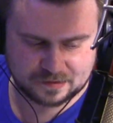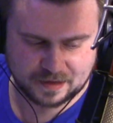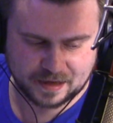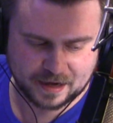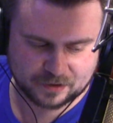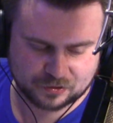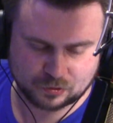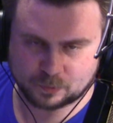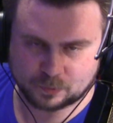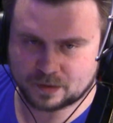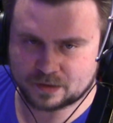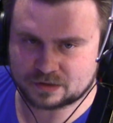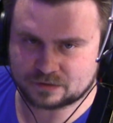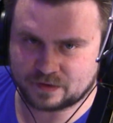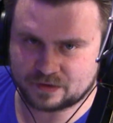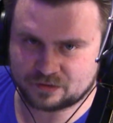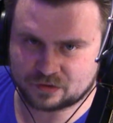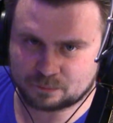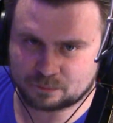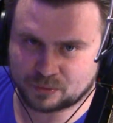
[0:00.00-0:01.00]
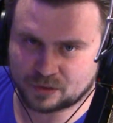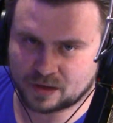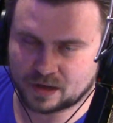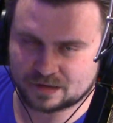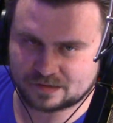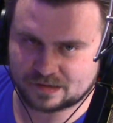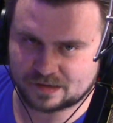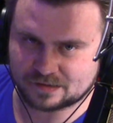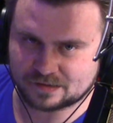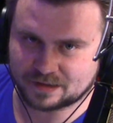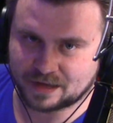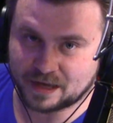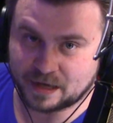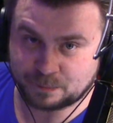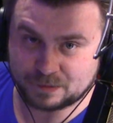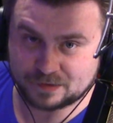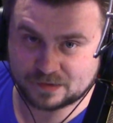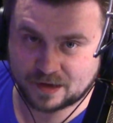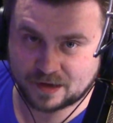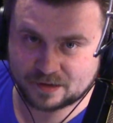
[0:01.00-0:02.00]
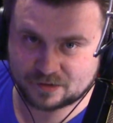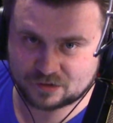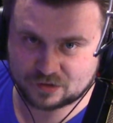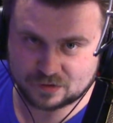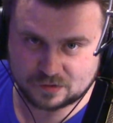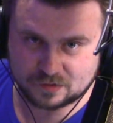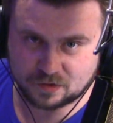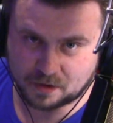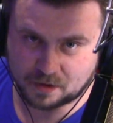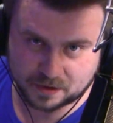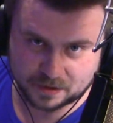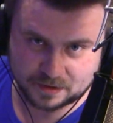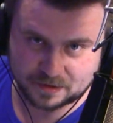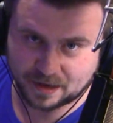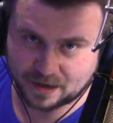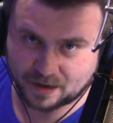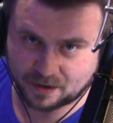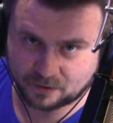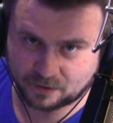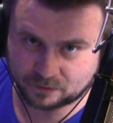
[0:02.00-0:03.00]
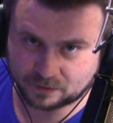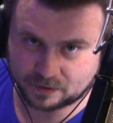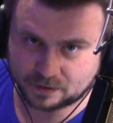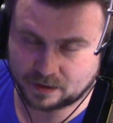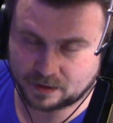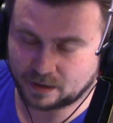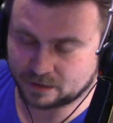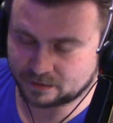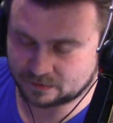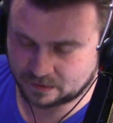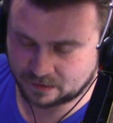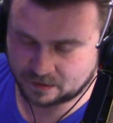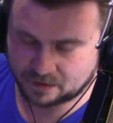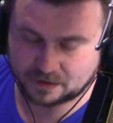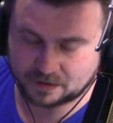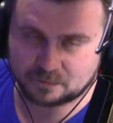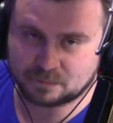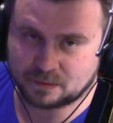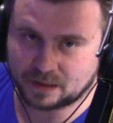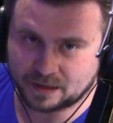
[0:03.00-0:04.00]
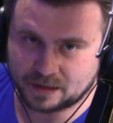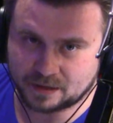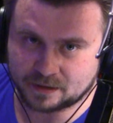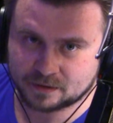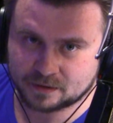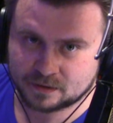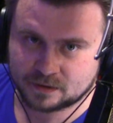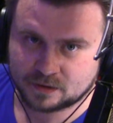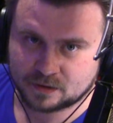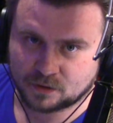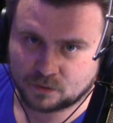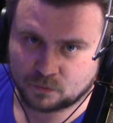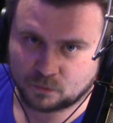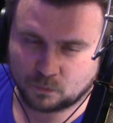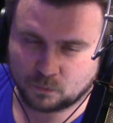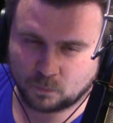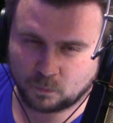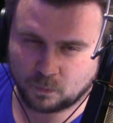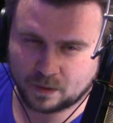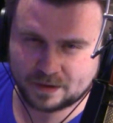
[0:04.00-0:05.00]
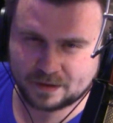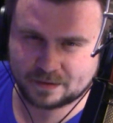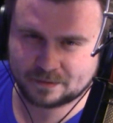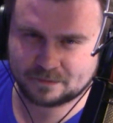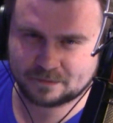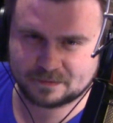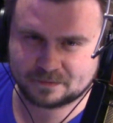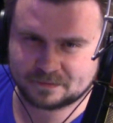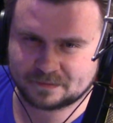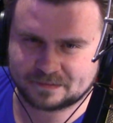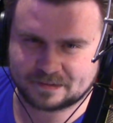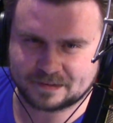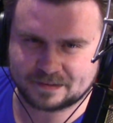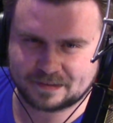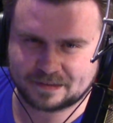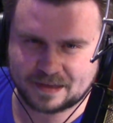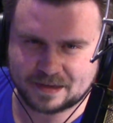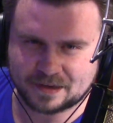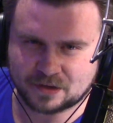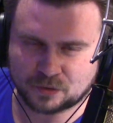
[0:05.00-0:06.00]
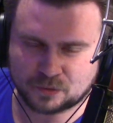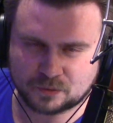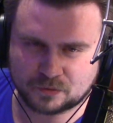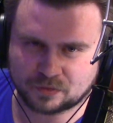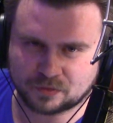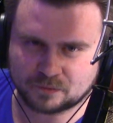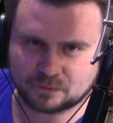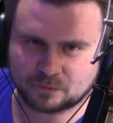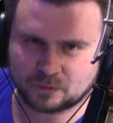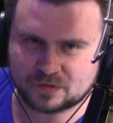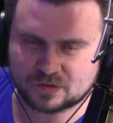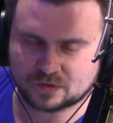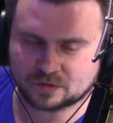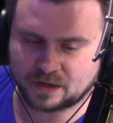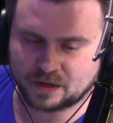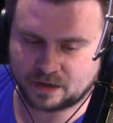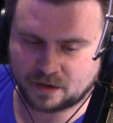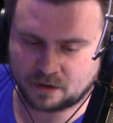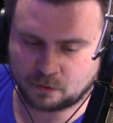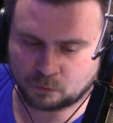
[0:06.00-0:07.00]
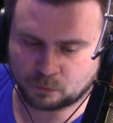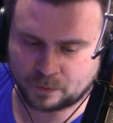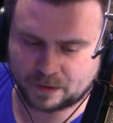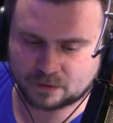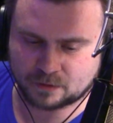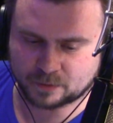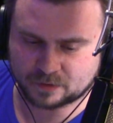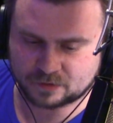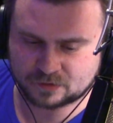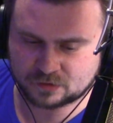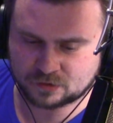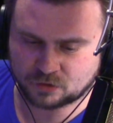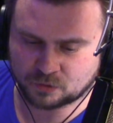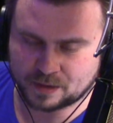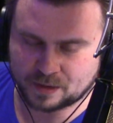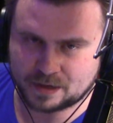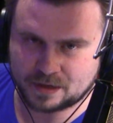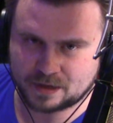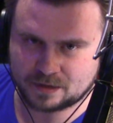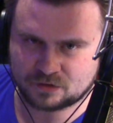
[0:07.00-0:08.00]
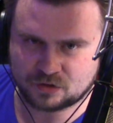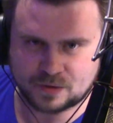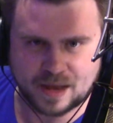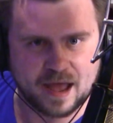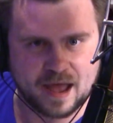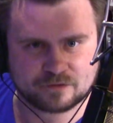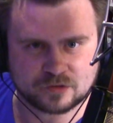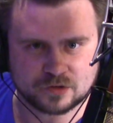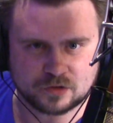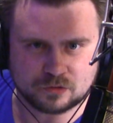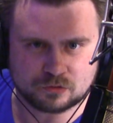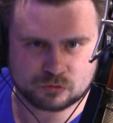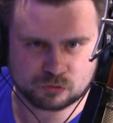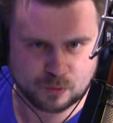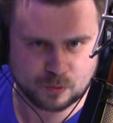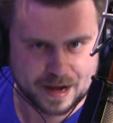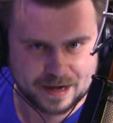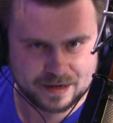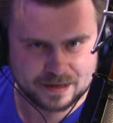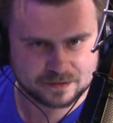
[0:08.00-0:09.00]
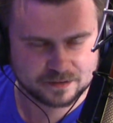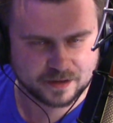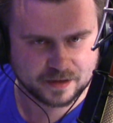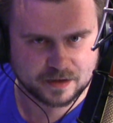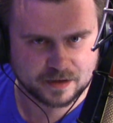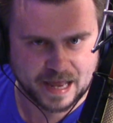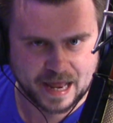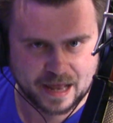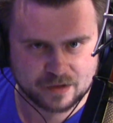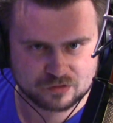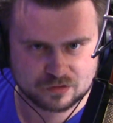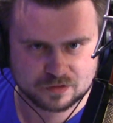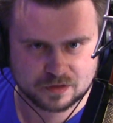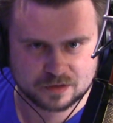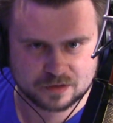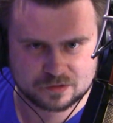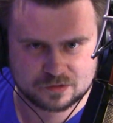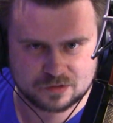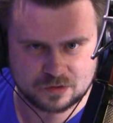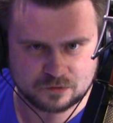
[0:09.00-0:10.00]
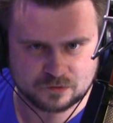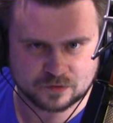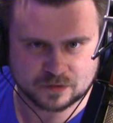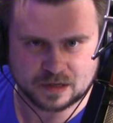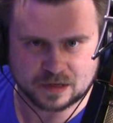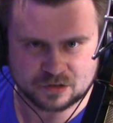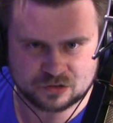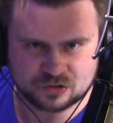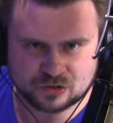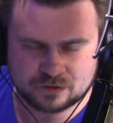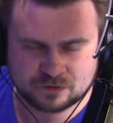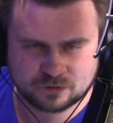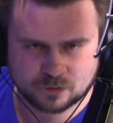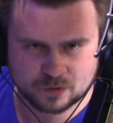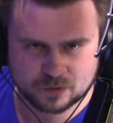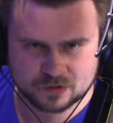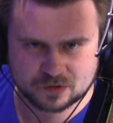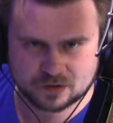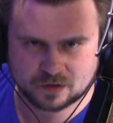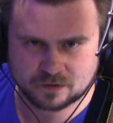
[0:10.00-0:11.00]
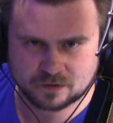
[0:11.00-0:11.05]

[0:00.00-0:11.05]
actual reservation process like? Besides just dunking down a ton of money, what did they go through? Was there a rigorous screening? Do you have to do training like astronauts do for G-force and all